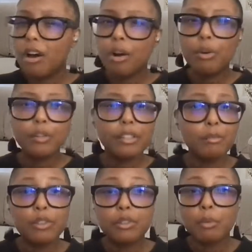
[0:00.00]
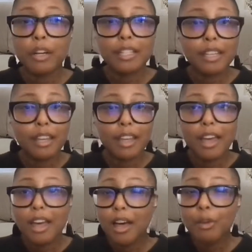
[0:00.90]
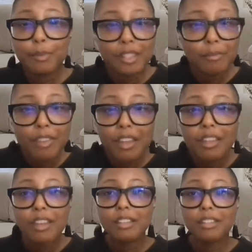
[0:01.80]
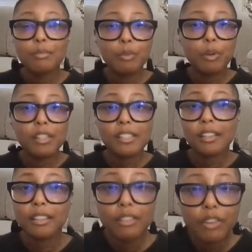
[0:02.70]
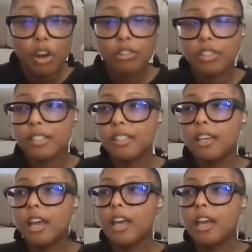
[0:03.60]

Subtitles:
oh, someone's wanting to help something. Someone wants to live consciously.